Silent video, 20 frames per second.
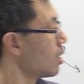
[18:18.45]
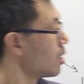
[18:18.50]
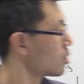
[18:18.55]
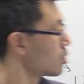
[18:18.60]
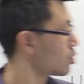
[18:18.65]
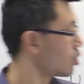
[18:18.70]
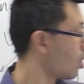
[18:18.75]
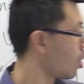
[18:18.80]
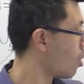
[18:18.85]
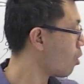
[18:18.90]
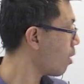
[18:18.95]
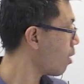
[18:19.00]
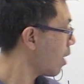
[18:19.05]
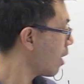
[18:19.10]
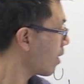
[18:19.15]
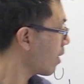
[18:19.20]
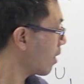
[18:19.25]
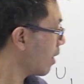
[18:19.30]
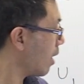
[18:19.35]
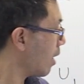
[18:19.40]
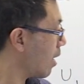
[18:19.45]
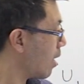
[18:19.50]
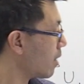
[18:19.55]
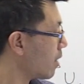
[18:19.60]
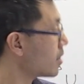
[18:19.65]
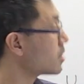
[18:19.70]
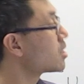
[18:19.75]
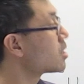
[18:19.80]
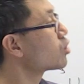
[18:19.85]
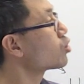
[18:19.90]
So
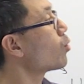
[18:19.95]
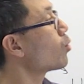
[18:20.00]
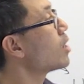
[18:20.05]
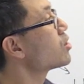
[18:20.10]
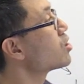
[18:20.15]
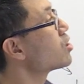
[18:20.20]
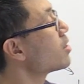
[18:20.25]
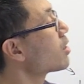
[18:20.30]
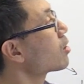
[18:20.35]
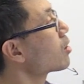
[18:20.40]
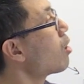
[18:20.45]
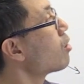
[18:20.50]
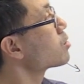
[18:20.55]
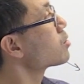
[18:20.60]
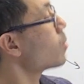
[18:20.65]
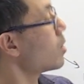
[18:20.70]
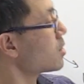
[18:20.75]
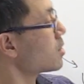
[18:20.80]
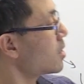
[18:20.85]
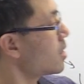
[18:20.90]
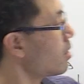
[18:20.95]
the situation that corresponds